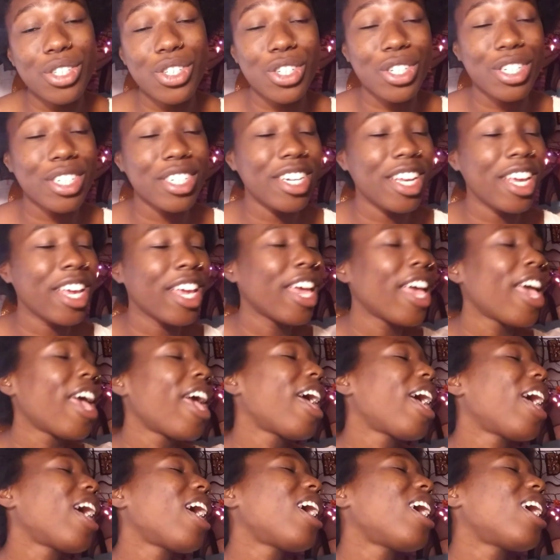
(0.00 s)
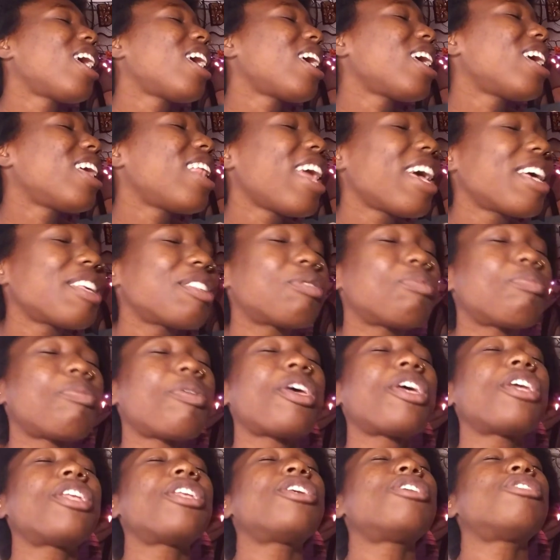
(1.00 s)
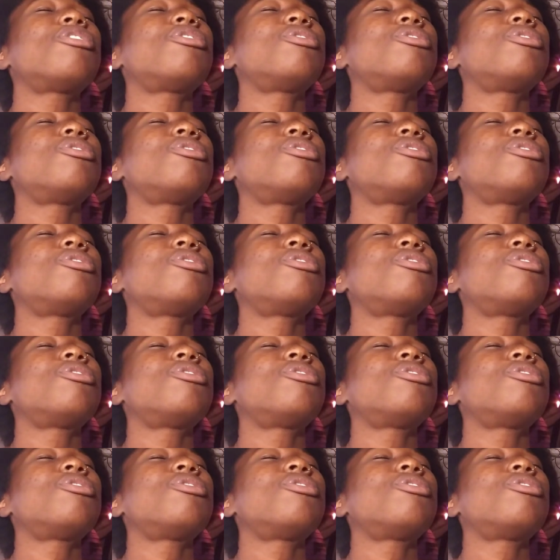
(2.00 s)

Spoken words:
journey. It has been